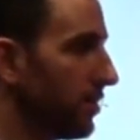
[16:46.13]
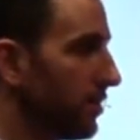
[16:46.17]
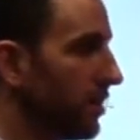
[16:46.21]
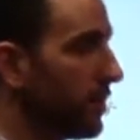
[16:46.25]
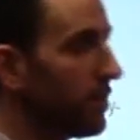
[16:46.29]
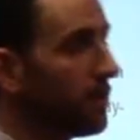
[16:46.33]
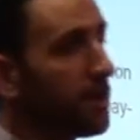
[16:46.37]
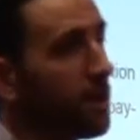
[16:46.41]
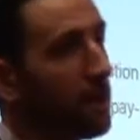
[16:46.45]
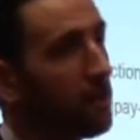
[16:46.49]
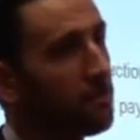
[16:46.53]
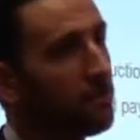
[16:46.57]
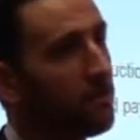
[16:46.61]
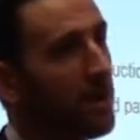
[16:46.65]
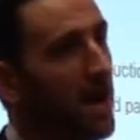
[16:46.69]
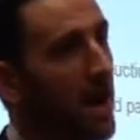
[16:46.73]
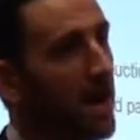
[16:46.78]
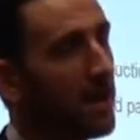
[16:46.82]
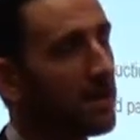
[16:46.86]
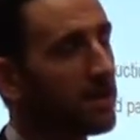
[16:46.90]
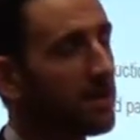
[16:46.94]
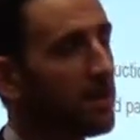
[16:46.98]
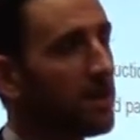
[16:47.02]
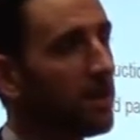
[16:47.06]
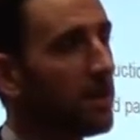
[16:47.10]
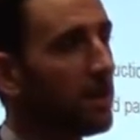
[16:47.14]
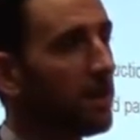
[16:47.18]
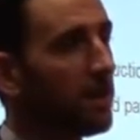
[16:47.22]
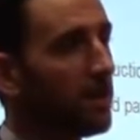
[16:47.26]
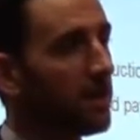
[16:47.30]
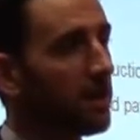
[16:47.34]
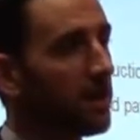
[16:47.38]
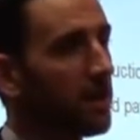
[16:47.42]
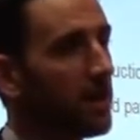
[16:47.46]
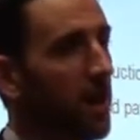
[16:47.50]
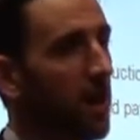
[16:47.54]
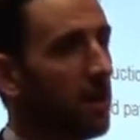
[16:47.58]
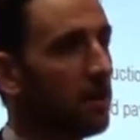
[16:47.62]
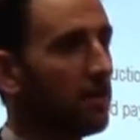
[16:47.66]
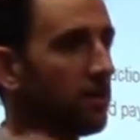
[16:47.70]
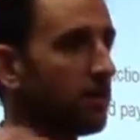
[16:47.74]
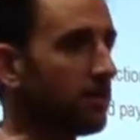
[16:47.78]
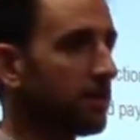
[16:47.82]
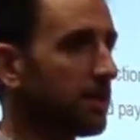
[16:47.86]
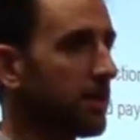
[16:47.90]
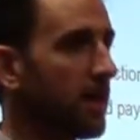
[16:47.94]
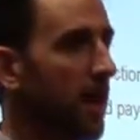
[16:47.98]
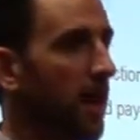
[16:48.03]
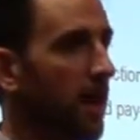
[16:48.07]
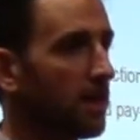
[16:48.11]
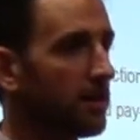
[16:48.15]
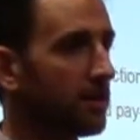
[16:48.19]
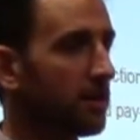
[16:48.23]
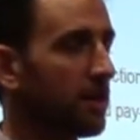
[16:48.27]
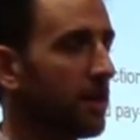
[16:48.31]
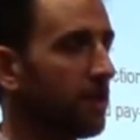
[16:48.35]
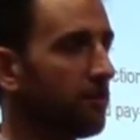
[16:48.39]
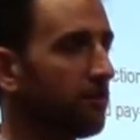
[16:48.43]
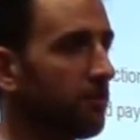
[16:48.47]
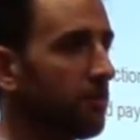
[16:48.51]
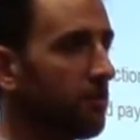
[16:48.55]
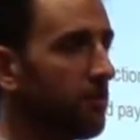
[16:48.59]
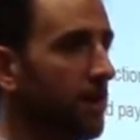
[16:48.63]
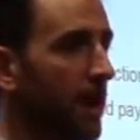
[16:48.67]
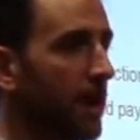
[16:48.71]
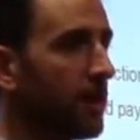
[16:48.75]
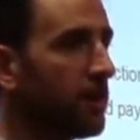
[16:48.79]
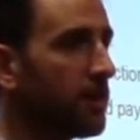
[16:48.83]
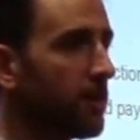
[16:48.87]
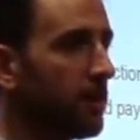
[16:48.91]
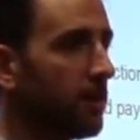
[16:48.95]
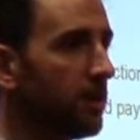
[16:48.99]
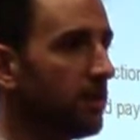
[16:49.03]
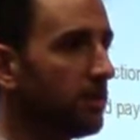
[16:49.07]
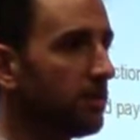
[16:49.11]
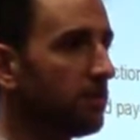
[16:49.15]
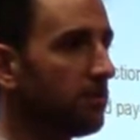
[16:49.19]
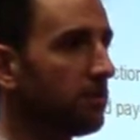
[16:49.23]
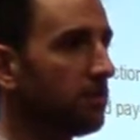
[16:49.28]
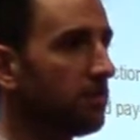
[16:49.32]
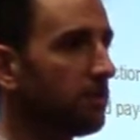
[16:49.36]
Little known fact: colored socks come from Asia.